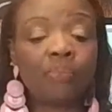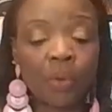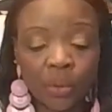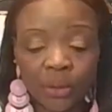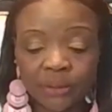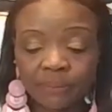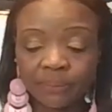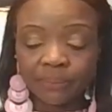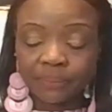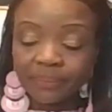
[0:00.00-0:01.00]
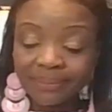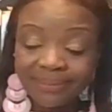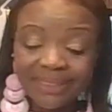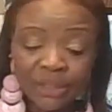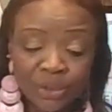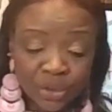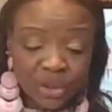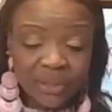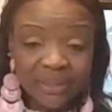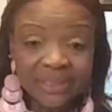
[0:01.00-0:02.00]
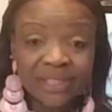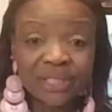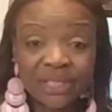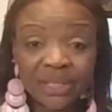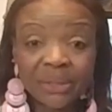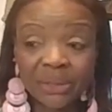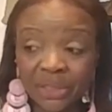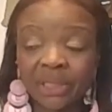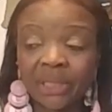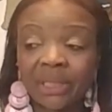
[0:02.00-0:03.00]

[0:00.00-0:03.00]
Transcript: born, you start to search.